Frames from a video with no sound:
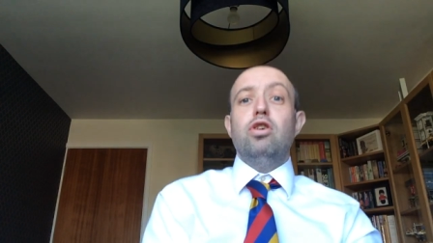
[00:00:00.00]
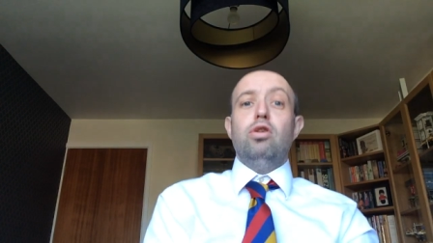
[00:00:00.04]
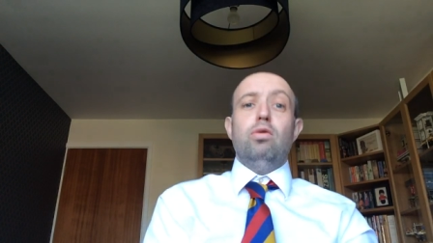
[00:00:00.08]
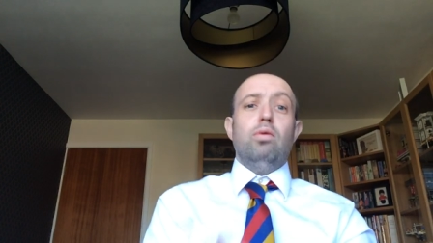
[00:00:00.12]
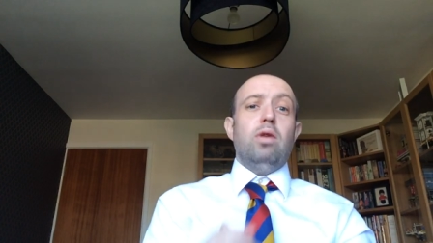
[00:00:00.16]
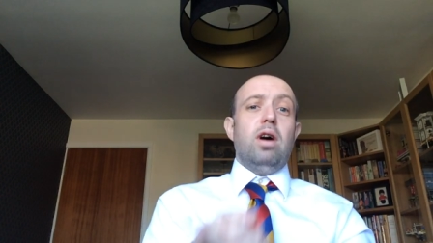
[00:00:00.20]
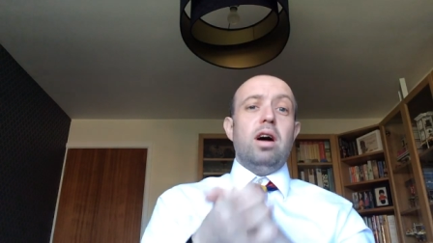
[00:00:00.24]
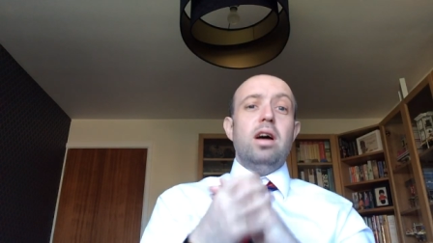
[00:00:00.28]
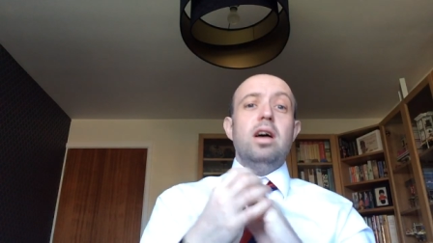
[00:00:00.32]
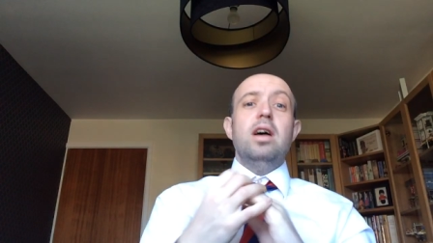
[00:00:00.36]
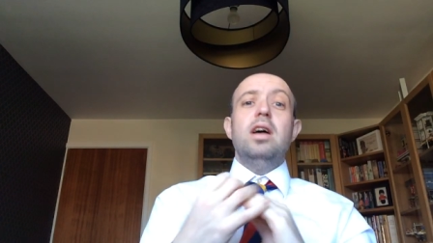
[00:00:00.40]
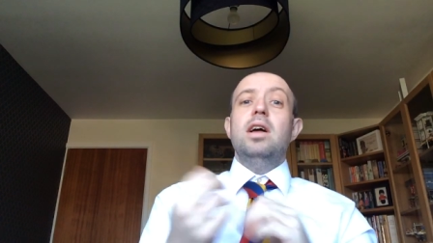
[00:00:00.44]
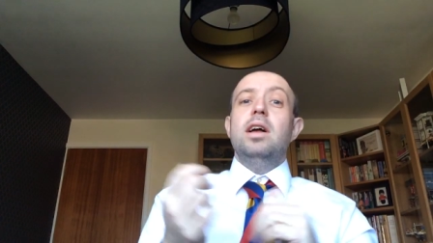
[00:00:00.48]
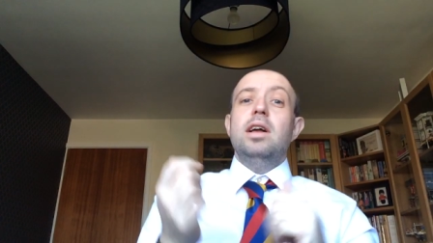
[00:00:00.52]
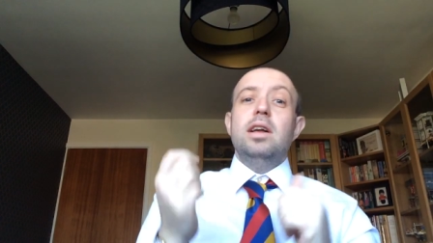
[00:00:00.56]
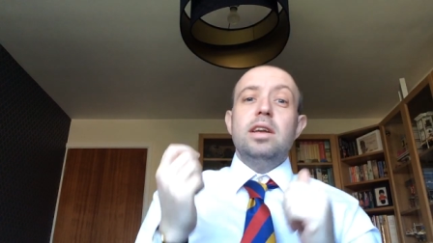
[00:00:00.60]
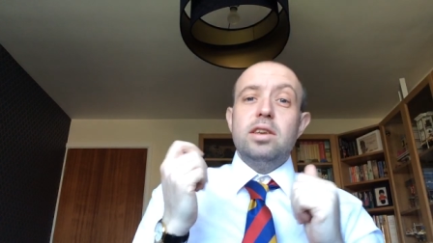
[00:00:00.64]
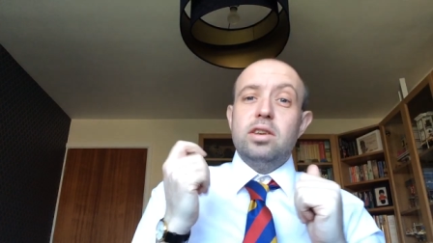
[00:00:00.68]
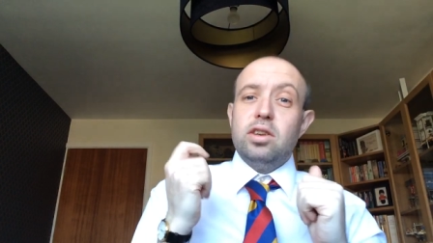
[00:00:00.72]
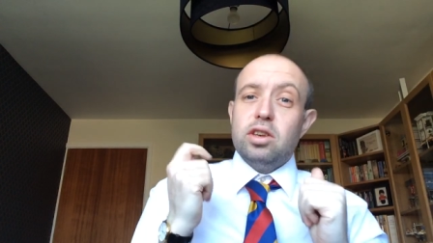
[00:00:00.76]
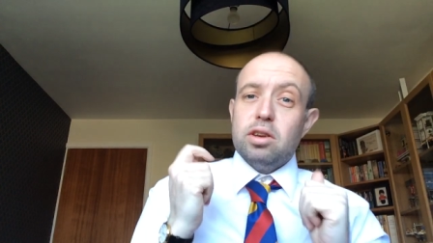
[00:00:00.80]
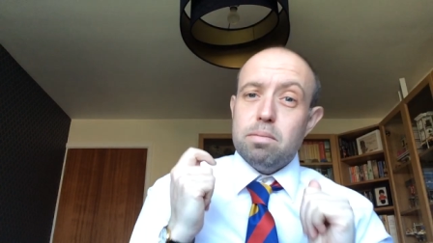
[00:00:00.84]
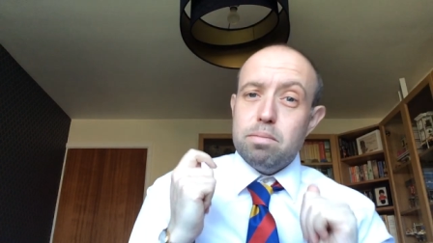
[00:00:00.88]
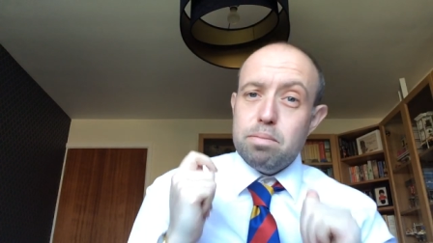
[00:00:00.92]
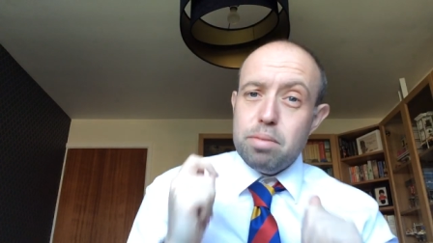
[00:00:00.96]
who are
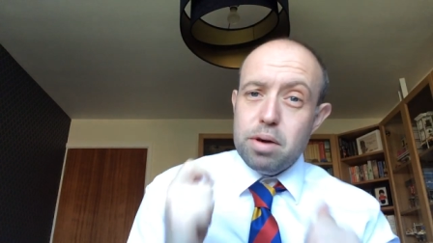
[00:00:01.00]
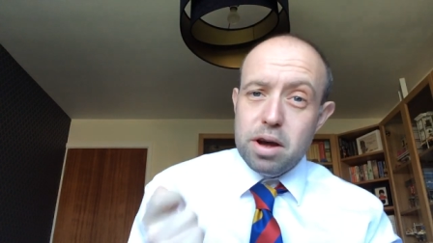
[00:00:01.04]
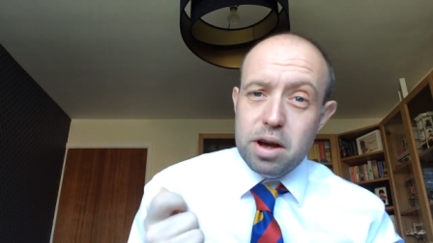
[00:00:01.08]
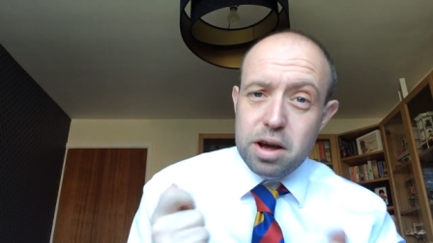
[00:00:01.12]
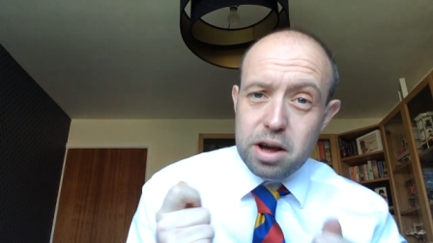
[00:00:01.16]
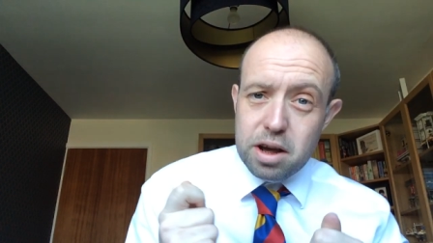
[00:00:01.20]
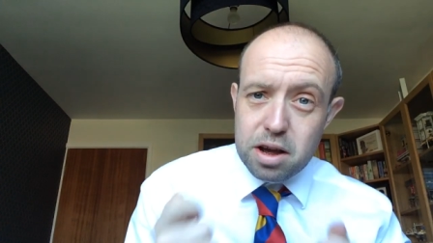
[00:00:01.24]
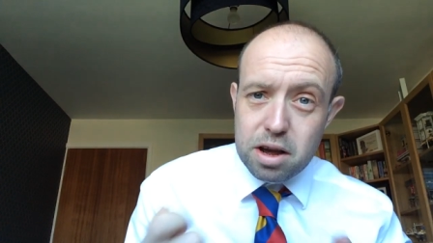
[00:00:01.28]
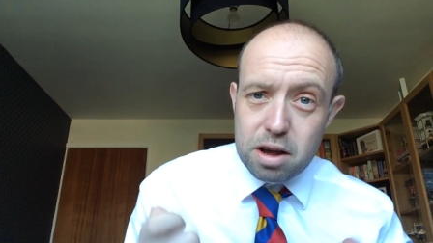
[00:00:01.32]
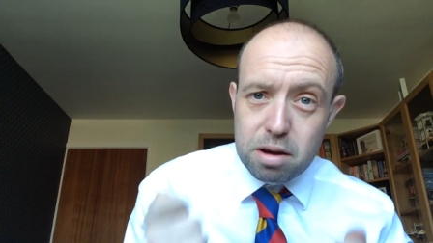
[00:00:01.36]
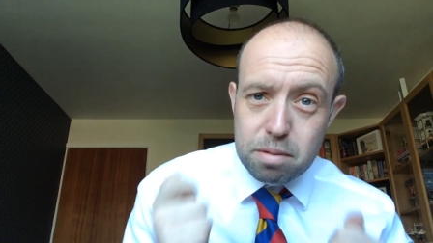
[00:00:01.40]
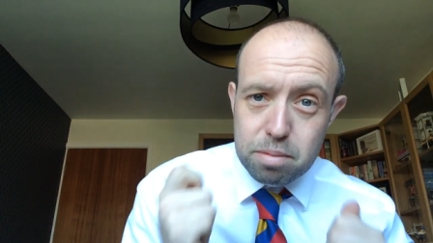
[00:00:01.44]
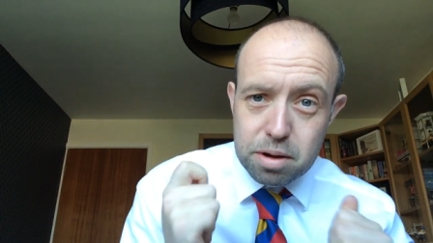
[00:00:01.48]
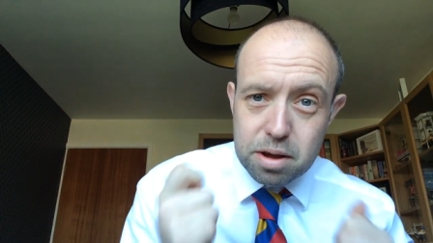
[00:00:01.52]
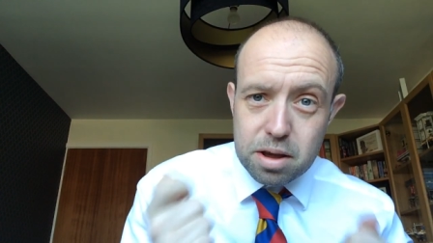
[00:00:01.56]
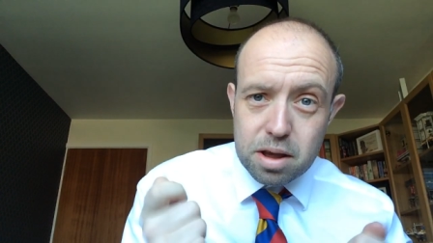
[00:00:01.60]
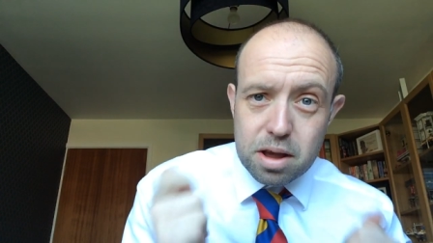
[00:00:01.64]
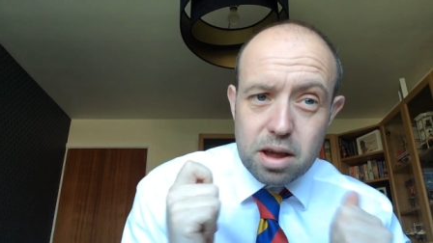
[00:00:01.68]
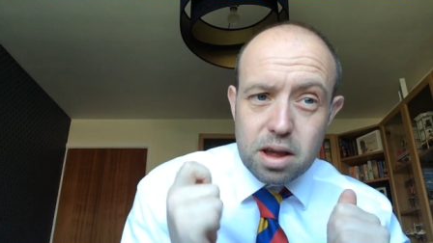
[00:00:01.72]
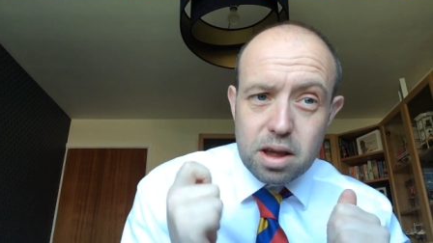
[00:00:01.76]
superb